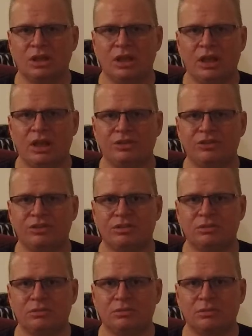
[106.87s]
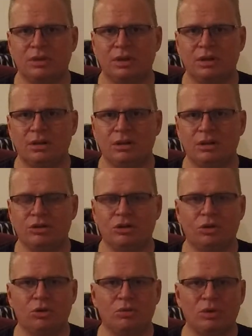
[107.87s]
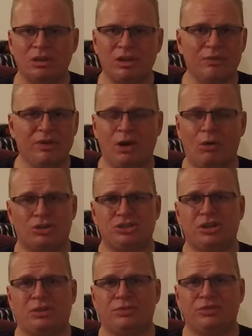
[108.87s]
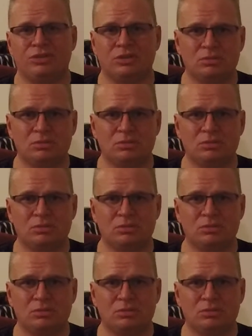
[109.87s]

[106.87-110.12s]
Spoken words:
It's 11-hour shifts,